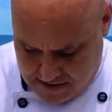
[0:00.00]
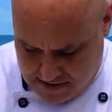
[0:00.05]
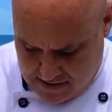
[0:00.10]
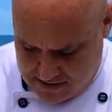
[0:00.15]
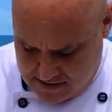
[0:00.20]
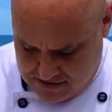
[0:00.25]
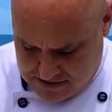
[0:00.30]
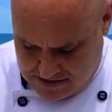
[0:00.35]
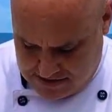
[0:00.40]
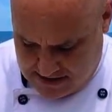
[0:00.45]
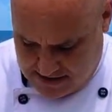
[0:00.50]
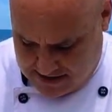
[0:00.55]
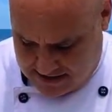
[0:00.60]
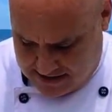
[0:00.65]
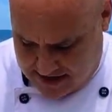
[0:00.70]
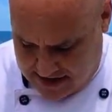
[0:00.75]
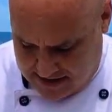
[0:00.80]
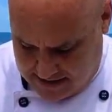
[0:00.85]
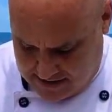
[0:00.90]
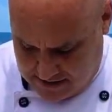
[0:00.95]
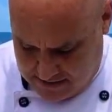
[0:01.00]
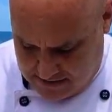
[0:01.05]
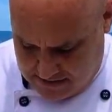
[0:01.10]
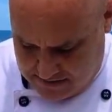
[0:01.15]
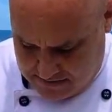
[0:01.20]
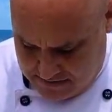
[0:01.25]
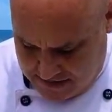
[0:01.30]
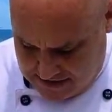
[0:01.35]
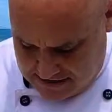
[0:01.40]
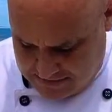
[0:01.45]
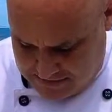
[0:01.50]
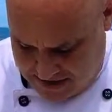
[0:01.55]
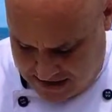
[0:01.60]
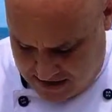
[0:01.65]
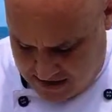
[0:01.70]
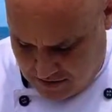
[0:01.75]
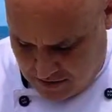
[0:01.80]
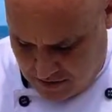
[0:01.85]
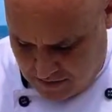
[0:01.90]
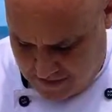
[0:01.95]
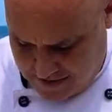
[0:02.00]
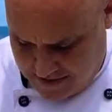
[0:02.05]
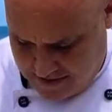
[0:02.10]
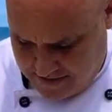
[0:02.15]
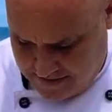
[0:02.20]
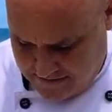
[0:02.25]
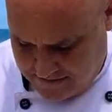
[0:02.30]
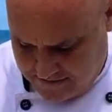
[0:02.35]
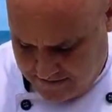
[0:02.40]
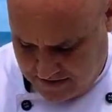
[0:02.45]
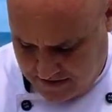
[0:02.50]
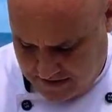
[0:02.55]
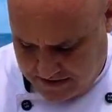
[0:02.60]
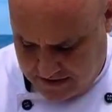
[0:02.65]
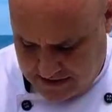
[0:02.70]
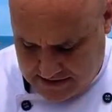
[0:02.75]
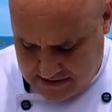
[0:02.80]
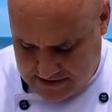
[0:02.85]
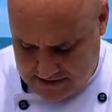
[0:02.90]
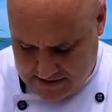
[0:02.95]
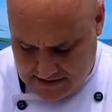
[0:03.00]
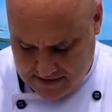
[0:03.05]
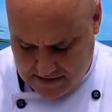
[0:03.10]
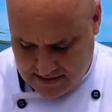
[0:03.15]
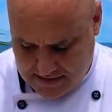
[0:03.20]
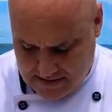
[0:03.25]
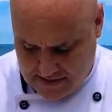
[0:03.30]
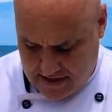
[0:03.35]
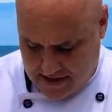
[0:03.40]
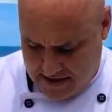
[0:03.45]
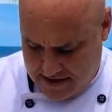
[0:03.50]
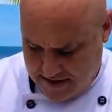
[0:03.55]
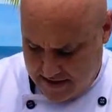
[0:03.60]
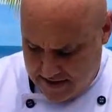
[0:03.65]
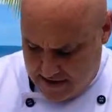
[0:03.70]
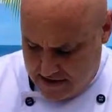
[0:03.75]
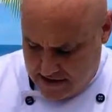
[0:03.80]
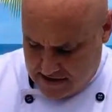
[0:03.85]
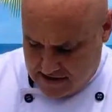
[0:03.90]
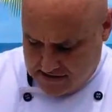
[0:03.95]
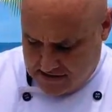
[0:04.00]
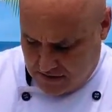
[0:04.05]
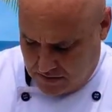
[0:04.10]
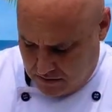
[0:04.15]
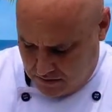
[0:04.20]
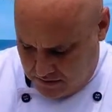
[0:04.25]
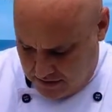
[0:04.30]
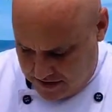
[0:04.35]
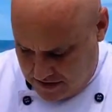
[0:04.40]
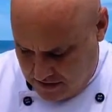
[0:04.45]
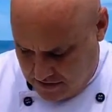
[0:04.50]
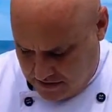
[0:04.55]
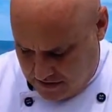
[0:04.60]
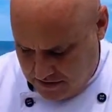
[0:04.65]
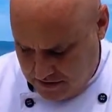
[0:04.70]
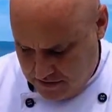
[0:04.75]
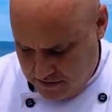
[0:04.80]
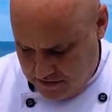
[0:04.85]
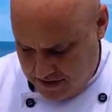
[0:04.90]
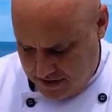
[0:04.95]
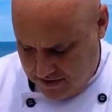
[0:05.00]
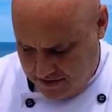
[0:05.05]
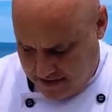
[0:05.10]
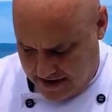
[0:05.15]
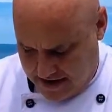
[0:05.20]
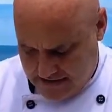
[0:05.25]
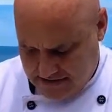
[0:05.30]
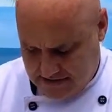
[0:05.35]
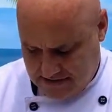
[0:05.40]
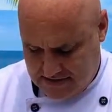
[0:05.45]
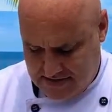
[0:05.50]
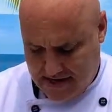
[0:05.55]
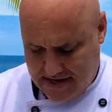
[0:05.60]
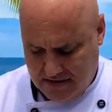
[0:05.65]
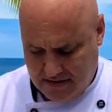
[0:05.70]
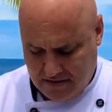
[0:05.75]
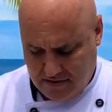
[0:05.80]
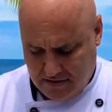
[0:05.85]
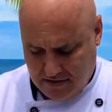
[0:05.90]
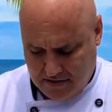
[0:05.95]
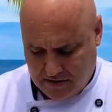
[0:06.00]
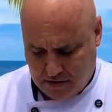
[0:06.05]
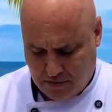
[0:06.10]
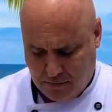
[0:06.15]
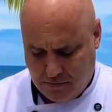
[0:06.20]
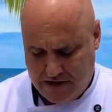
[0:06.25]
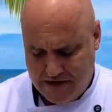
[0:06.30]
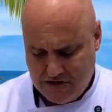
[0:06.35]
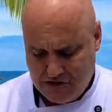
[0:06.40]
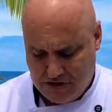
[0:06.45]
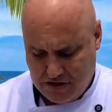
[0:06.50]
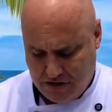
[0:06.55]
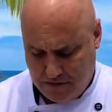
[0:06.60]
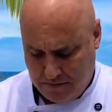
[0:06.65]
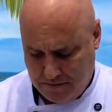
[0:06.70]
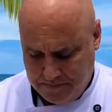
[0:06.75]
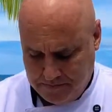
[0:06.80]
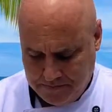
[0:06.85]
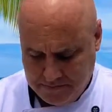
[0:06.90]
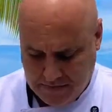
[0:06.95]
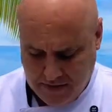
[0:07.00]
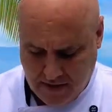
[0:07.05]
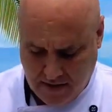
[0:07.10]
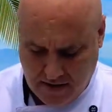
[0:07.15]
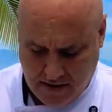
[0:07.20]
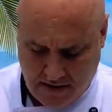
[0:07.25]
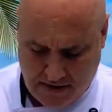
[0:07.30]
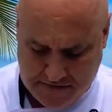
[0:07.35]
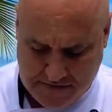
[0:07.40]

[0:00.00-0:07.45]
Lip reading: just like that, my Spanakopita filling is done. So what you can do here, guys, is take a look at the ratio of